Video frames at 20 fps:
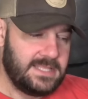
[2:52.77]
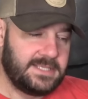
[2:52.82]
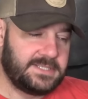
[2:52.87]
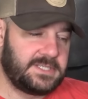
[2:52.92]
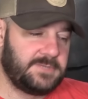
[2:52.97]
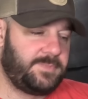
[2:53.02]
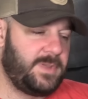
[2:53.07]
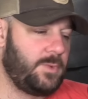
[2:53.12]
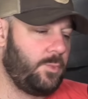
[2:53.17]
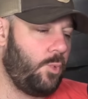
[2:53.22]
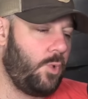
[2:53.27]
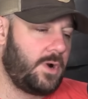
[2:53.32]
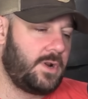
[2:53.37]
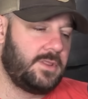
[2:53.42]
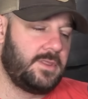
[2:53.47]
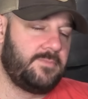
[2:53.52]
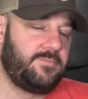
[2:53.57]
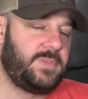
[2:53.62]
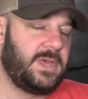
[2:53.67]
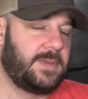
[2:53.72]
this has been one
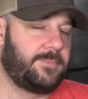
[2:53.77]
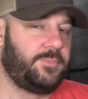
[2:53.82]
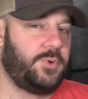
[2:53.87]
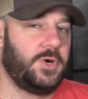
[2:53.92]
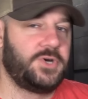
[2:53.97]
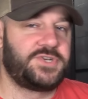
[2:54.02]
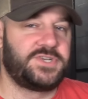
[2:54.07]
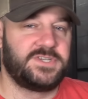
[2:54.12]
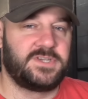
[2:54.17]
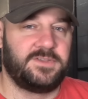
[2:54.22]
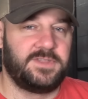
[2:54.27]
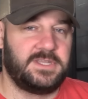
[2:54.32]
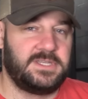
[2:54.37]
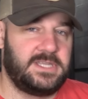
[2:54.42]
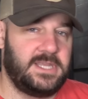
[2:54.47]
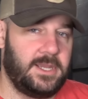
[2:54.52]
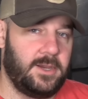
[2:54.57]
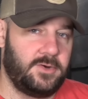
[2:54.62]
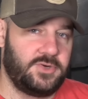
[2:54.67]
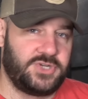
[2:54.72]
of the big pushes of the
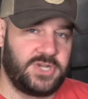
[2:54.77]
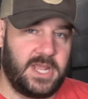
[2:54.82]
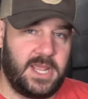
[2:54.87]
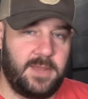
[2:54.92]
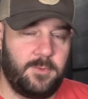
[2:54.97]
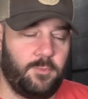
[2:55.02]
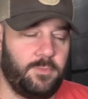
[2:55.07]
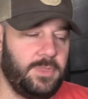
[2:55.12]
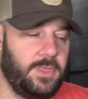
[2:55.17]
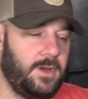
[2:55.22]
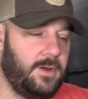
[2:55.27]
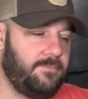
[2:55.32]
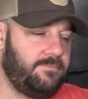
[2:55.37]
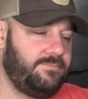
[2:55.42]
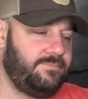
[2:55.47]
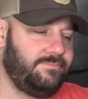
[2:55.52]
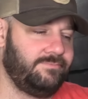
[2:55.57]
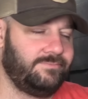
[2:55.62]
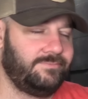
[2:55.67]
DOJ.